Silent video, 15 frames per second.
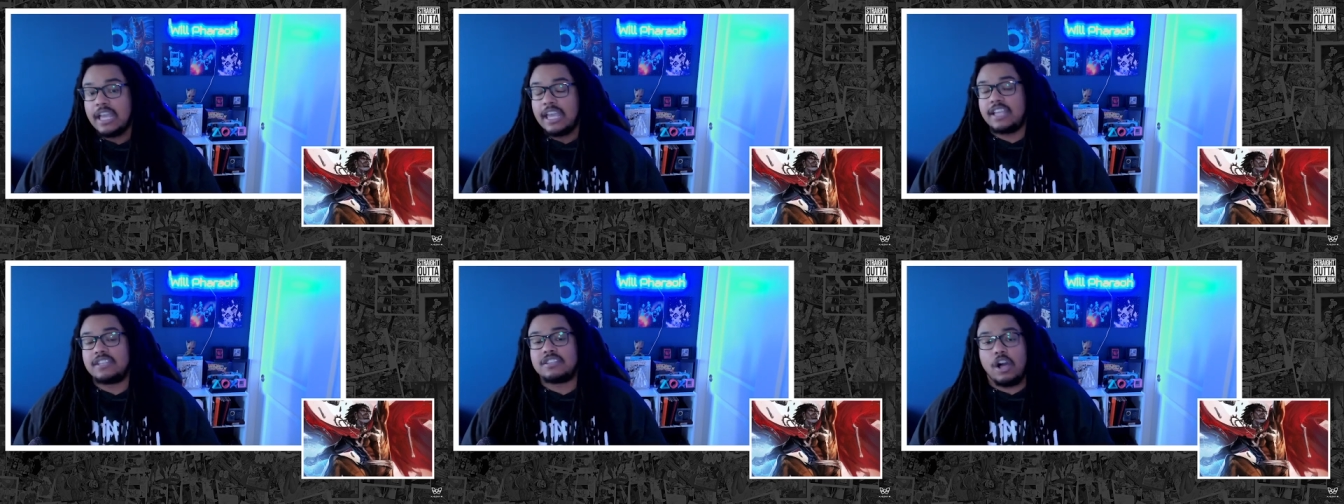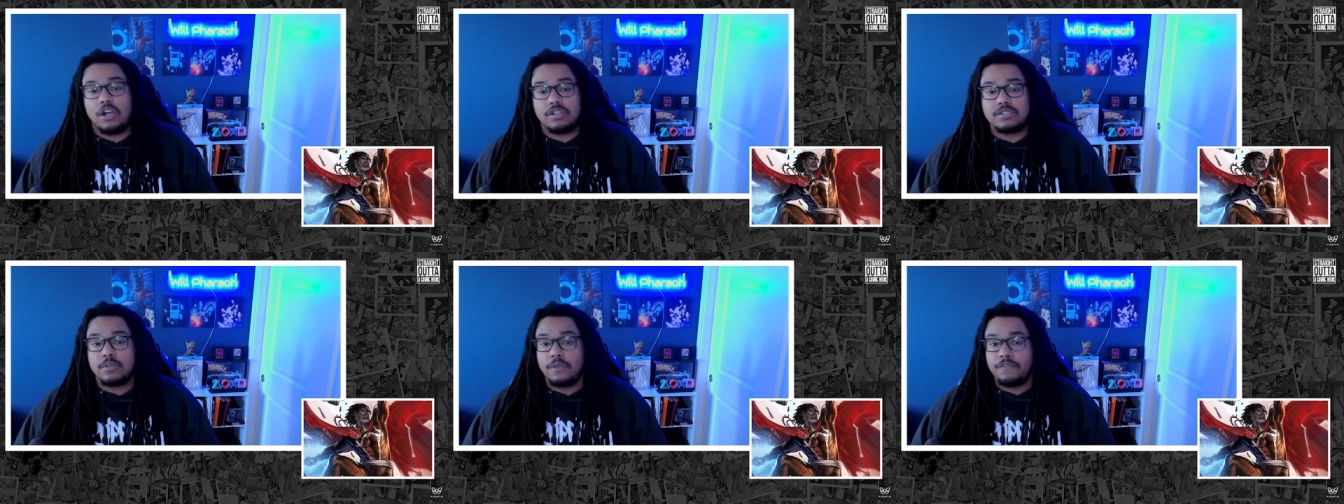He's
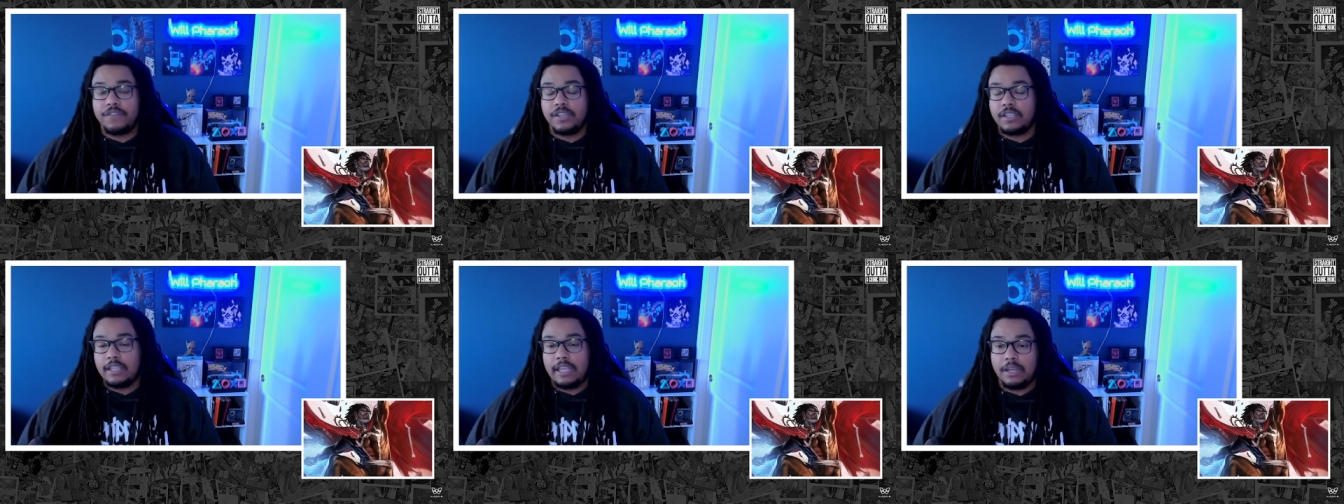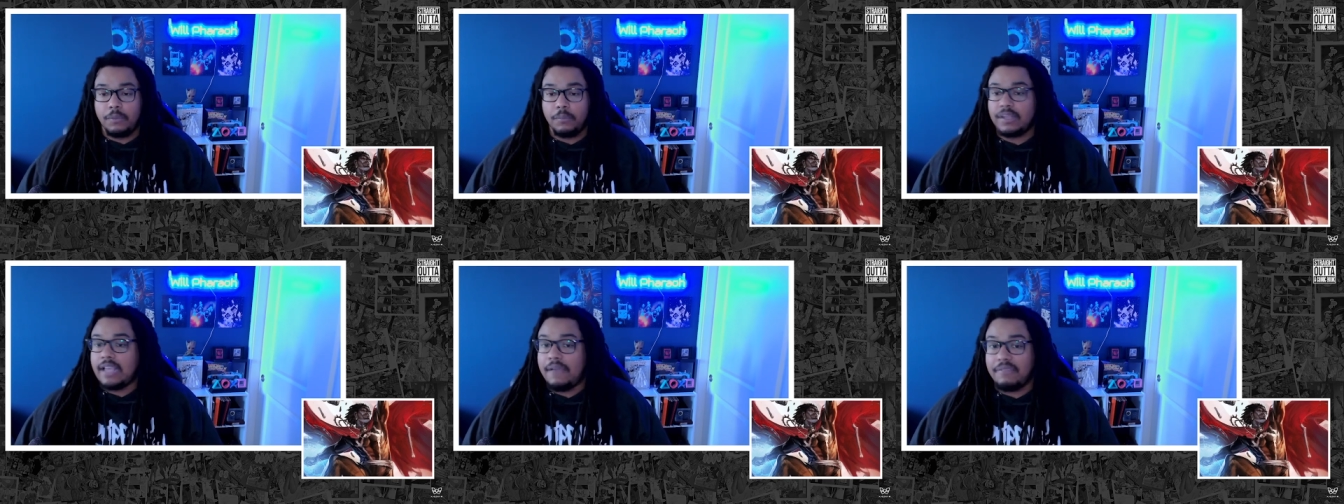also
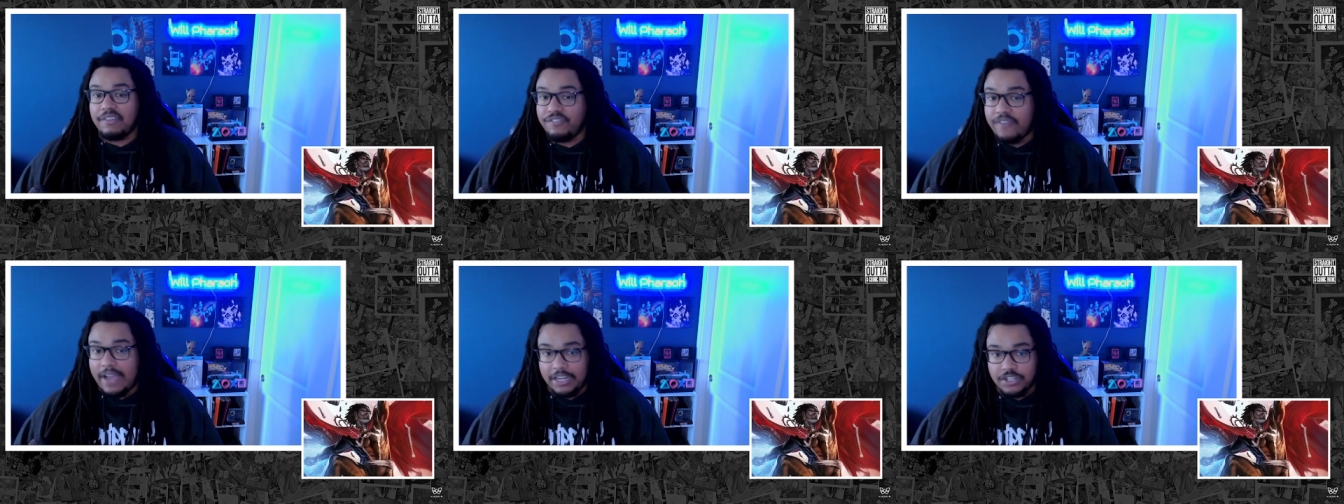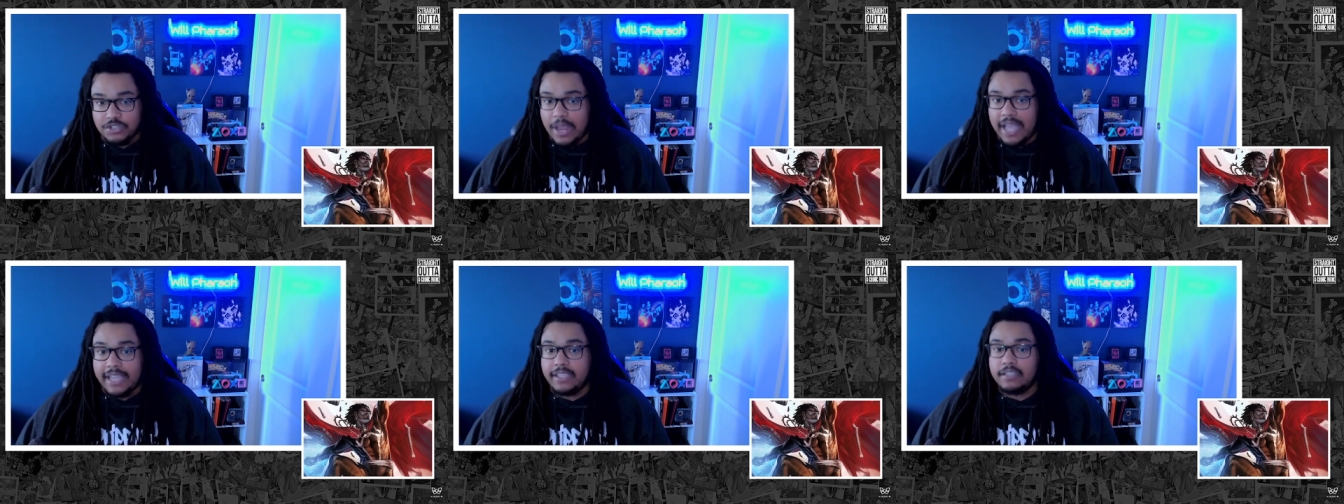affiliated with having to fight
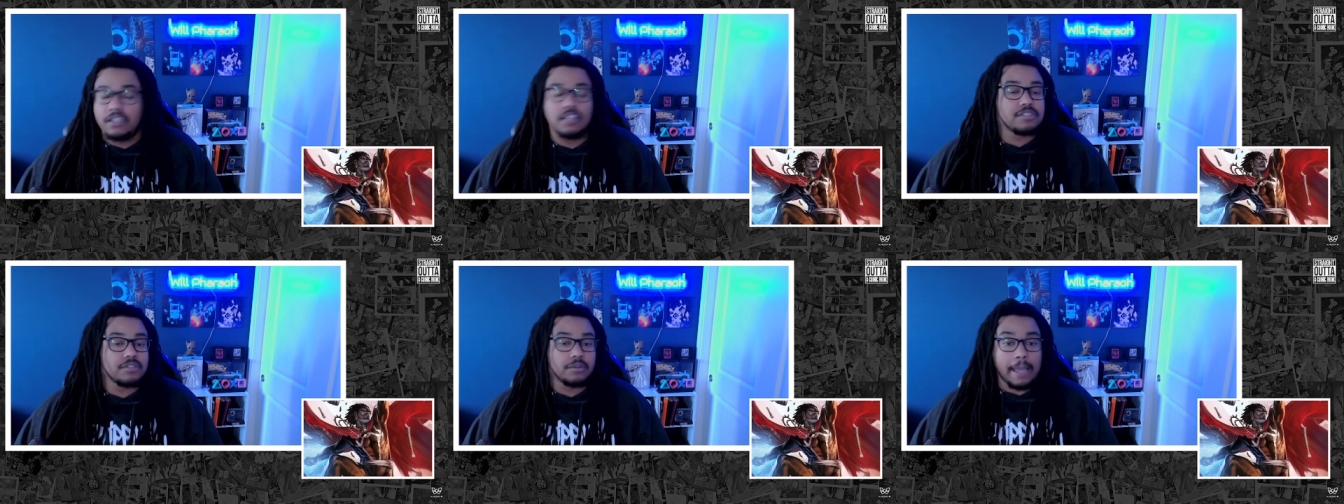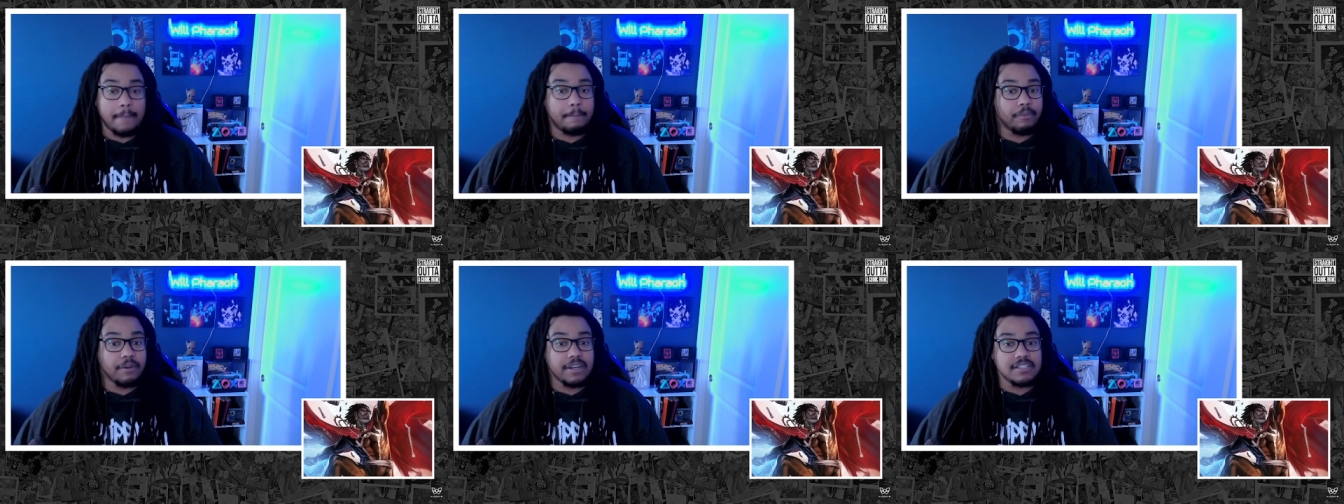Dracula, so
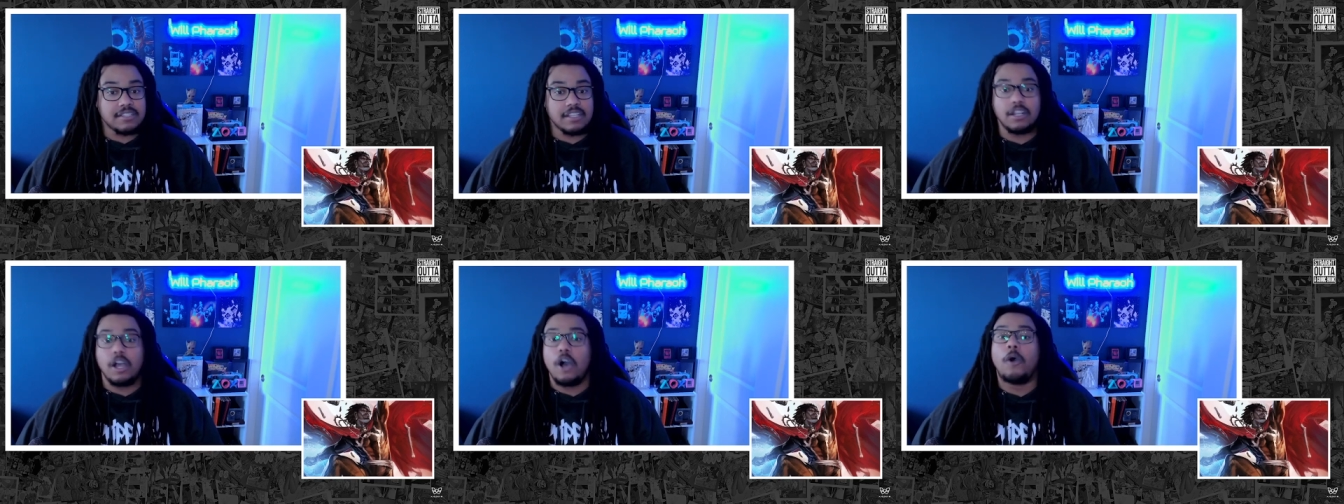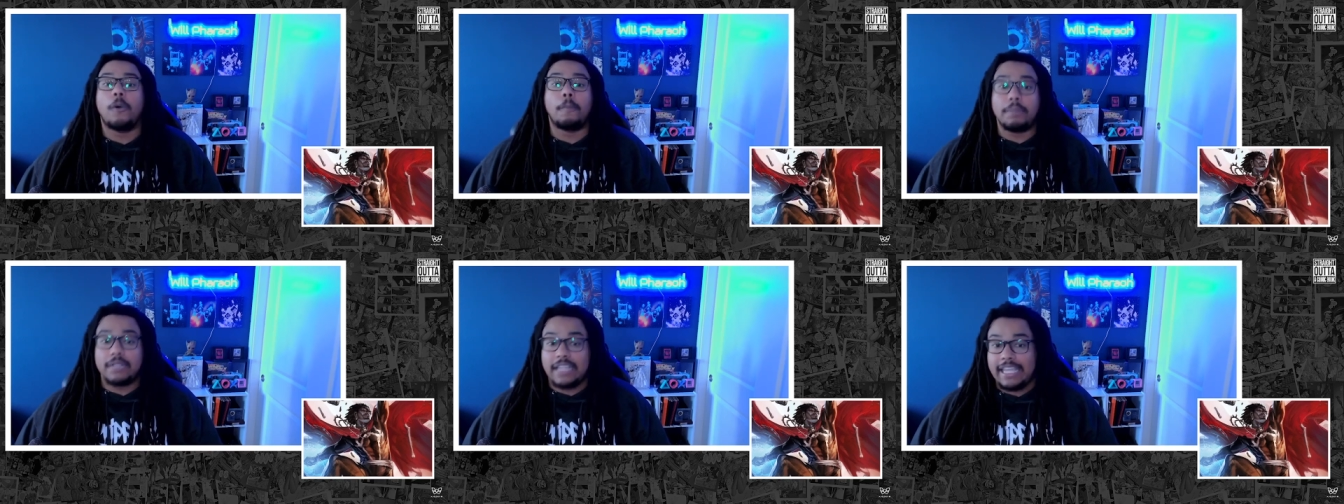that brings in the
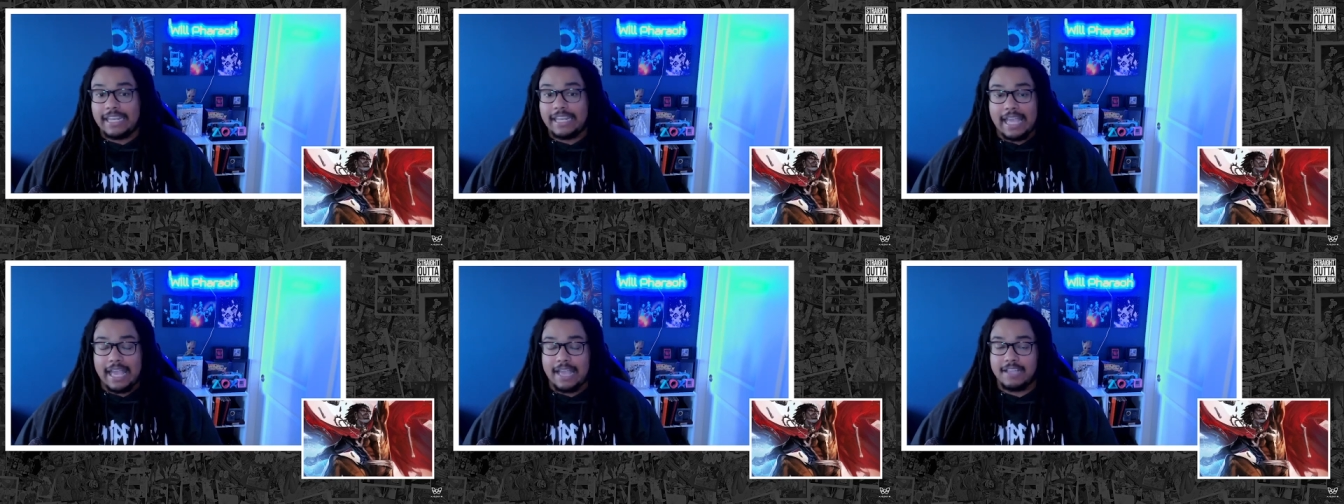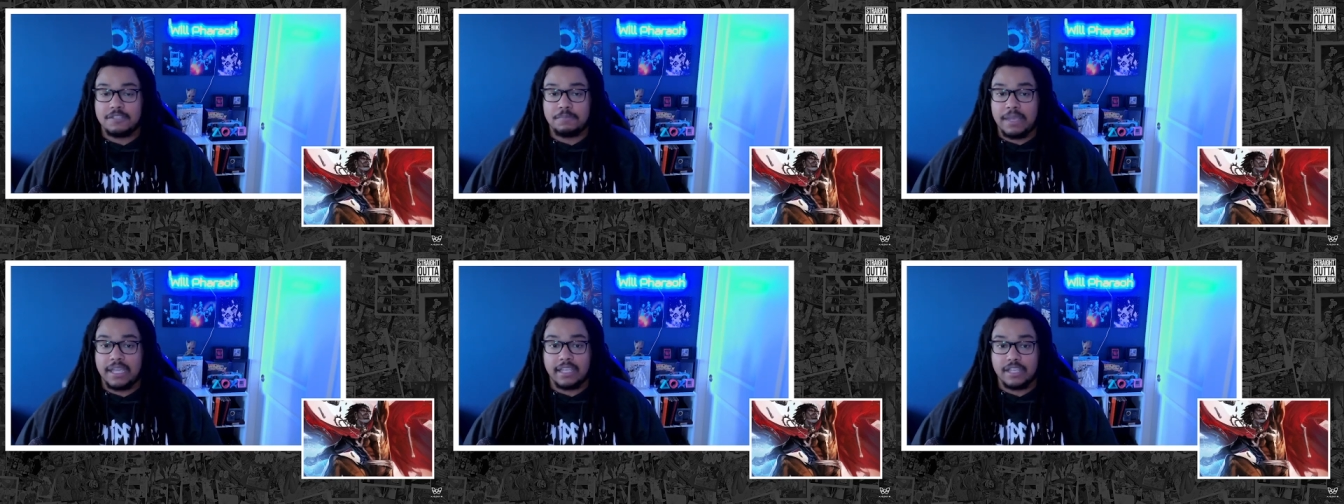whole Blade
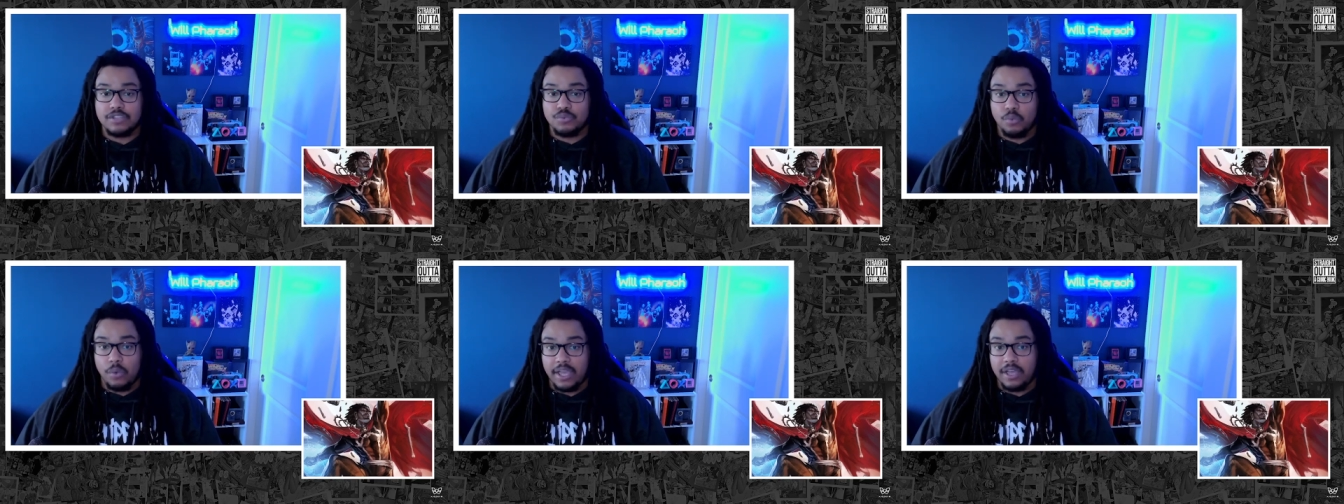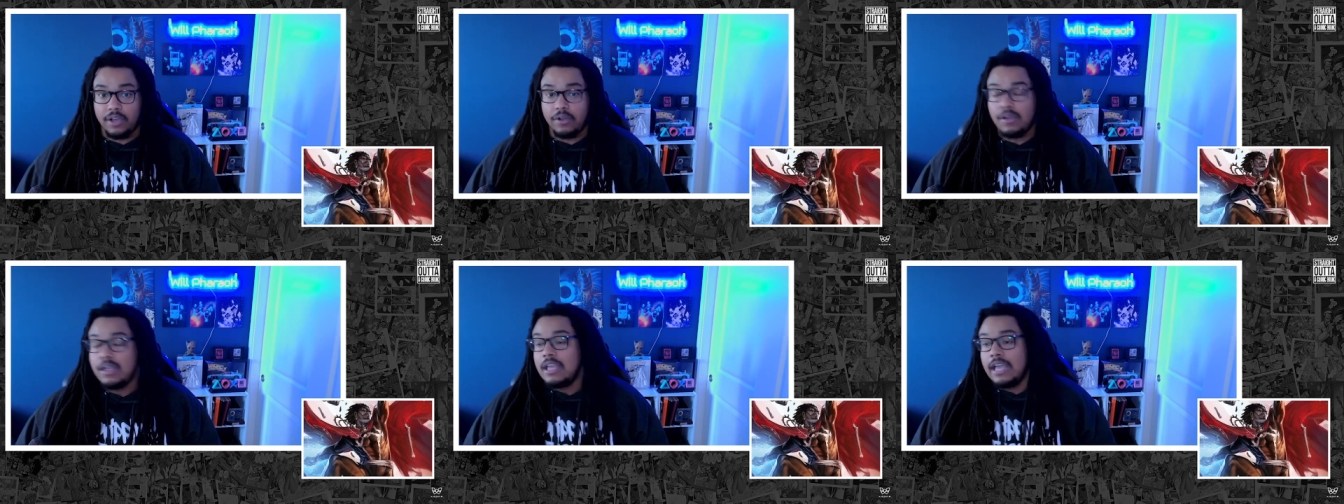aspect as well.